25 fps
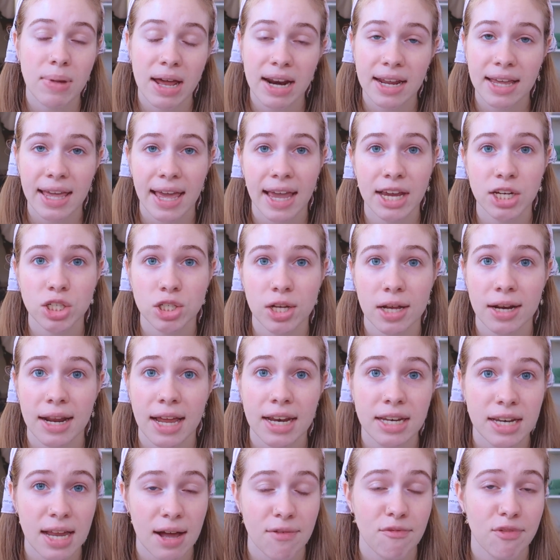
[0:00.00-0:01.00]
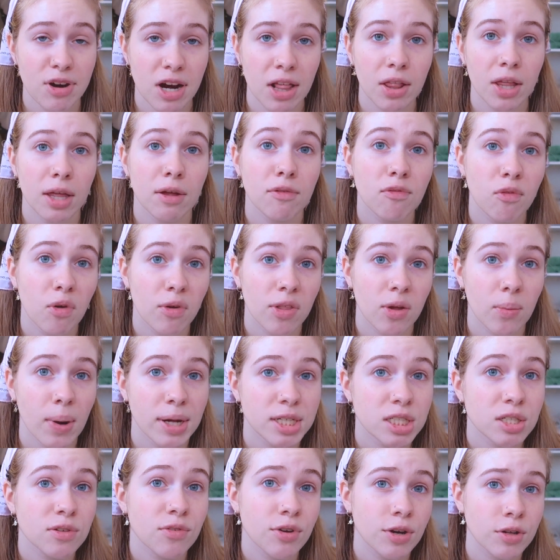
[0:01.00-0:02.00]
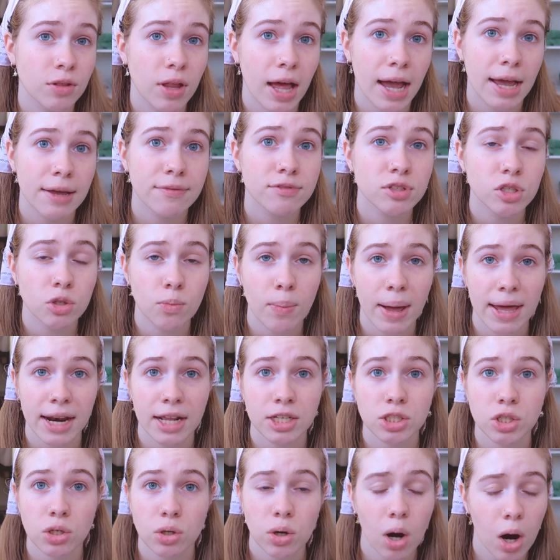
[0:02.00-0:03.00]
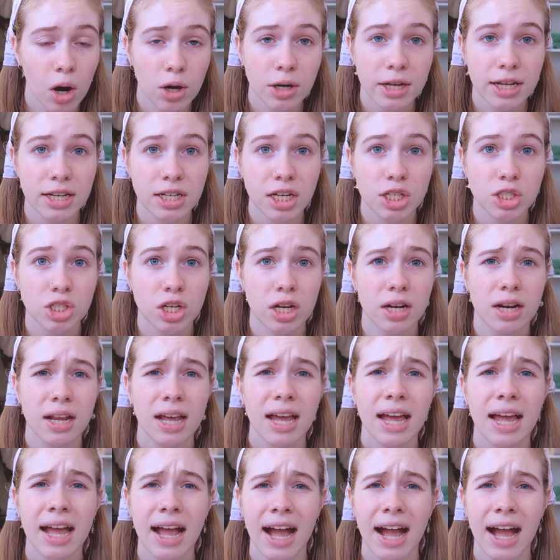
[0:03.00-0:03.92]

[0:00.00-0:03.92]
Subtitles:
medication indefinitely for the rest of her life to manage her heart condition.